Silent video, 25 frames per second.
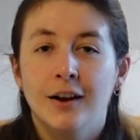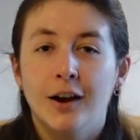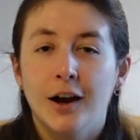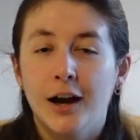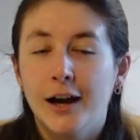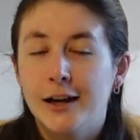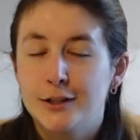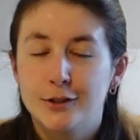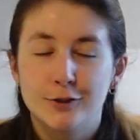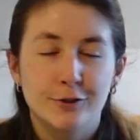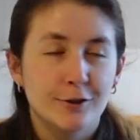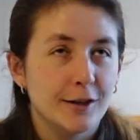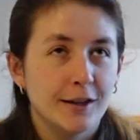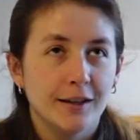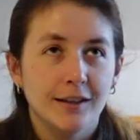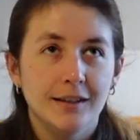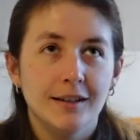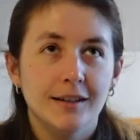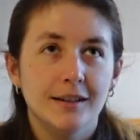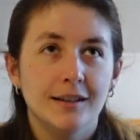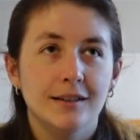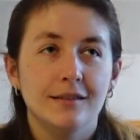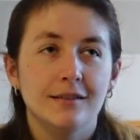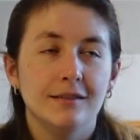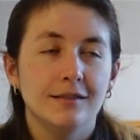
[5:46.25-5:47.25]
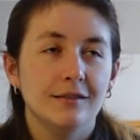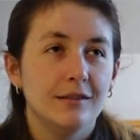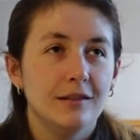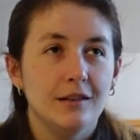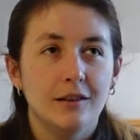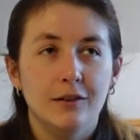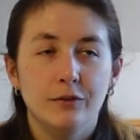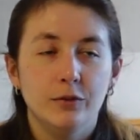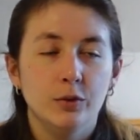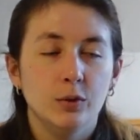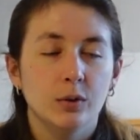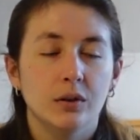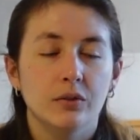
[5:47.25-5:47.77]
Australian
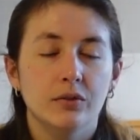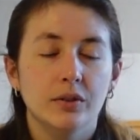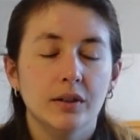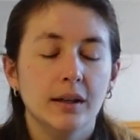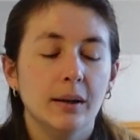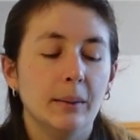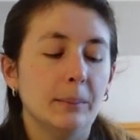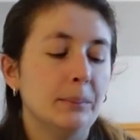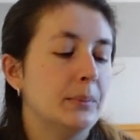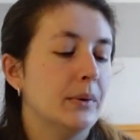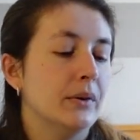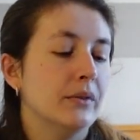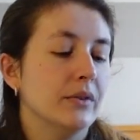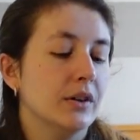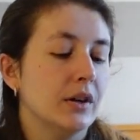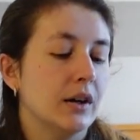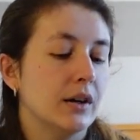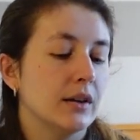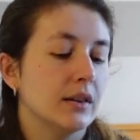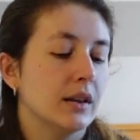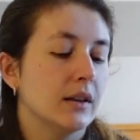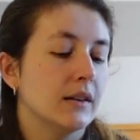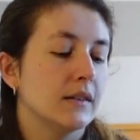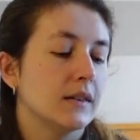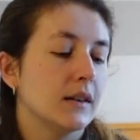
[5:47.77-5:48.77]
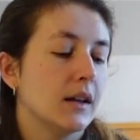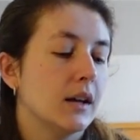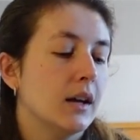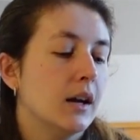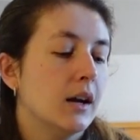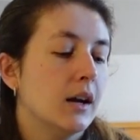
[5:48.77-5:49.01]
view of it. But regardless,